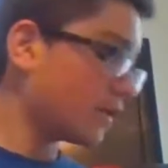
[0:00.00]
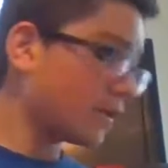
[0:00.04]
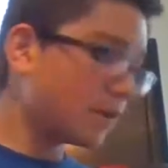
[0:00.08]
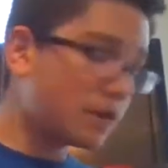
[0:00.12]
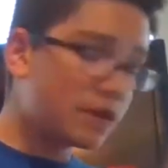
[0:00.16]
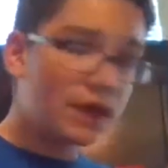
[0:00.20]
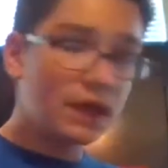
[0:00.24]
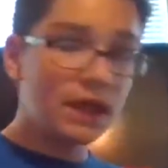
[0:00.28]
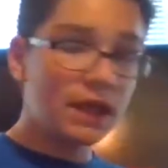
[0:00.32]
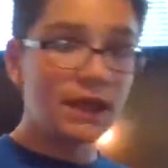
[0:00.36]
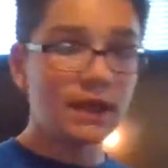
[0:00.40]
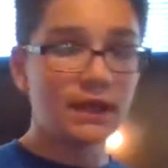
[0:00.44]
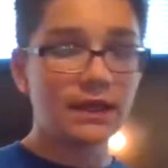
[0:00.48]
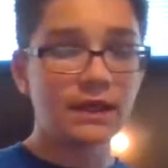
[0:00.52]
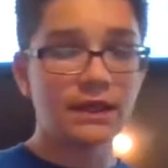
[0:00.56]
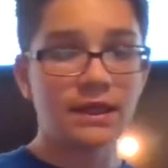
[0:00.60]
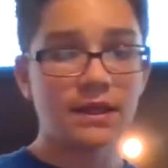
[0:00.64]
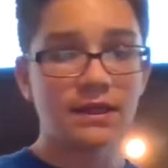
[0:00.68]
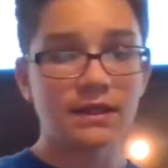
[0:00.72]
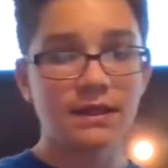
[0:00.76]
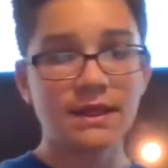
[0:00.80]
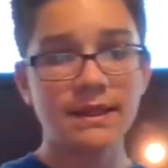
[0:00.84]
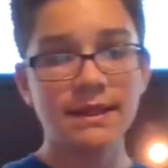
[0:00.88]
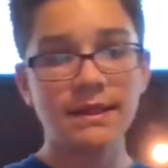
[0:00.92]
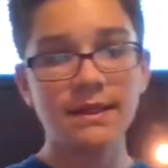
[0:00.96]
the
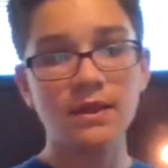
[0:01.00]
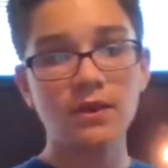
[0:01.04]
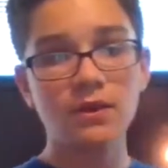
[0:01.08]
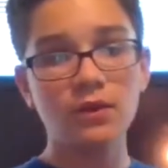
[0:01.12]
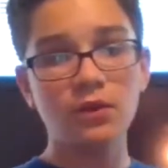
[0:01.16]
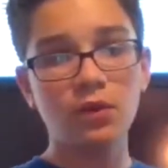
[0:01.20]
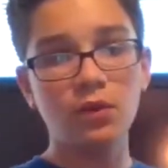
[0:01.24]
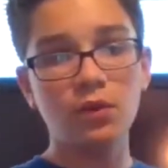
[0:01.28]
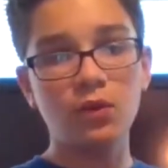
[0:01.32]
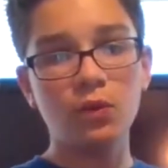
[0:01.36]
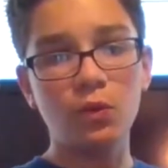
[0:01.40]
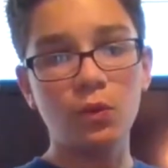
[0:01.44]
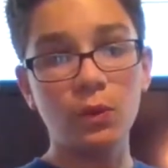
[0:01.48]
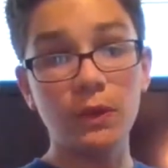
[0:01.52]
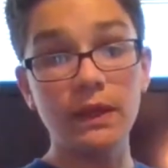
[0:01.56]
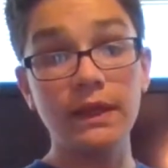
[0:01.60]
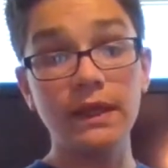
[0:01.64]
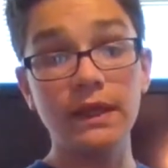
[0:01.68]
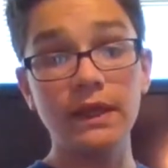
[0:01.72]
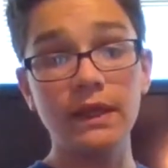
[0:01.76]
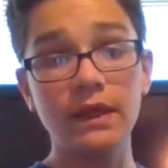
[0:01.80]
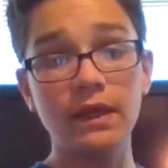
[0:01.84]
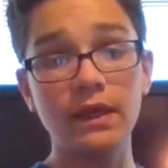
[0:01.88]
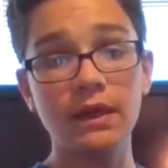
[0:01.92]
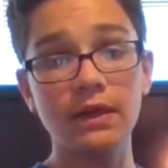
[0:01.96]
Nintendo
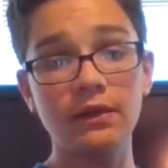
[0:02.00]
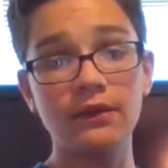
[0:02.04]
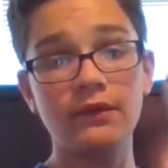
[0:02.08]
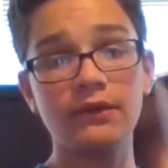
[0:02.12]
Wii.